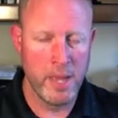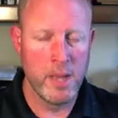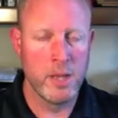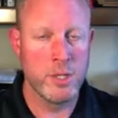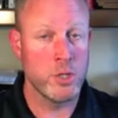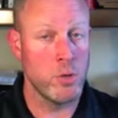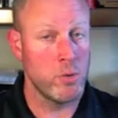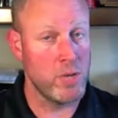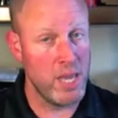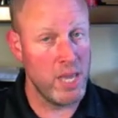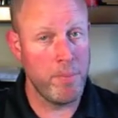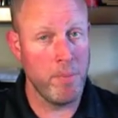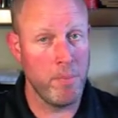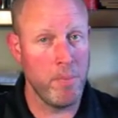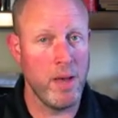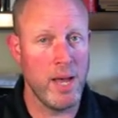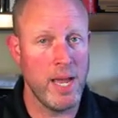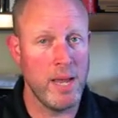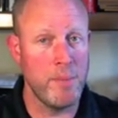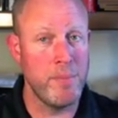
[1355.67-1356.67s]
So keep in
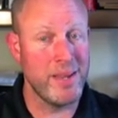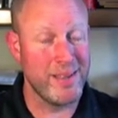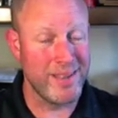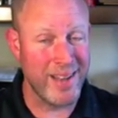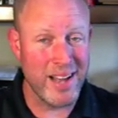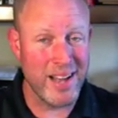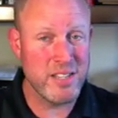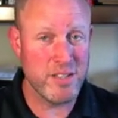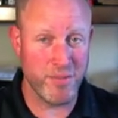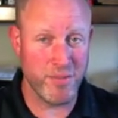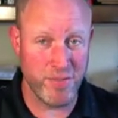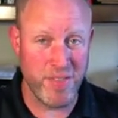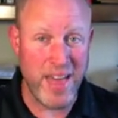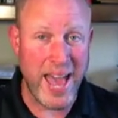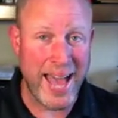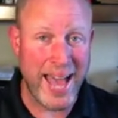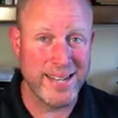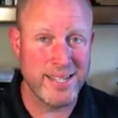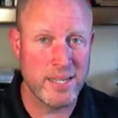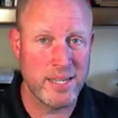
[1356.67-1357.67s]
mind, because of
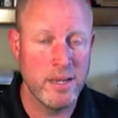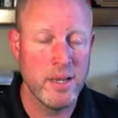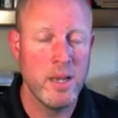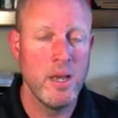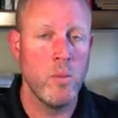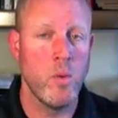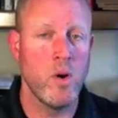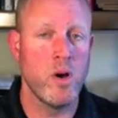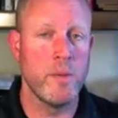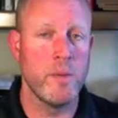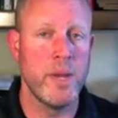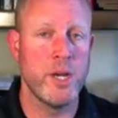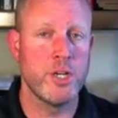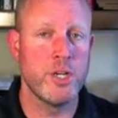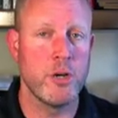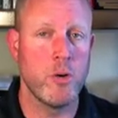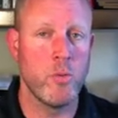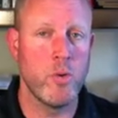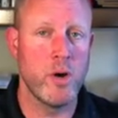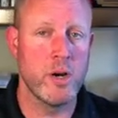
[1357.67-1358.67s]
that, we want to make
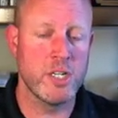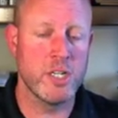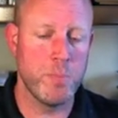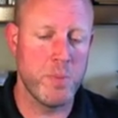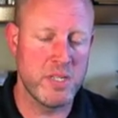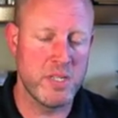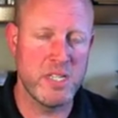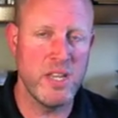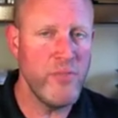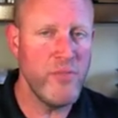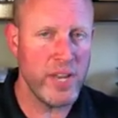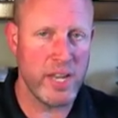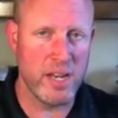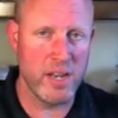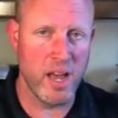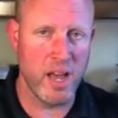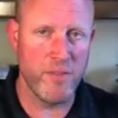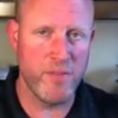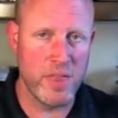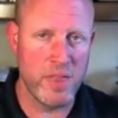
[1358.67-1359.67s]
sure we're specific
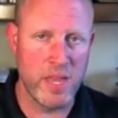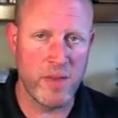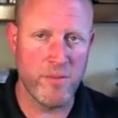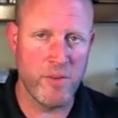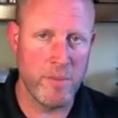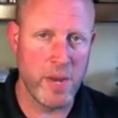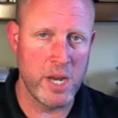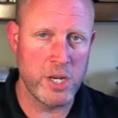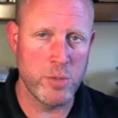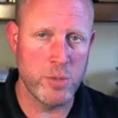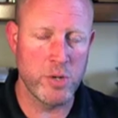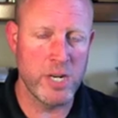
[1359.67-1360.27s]
enough in the information.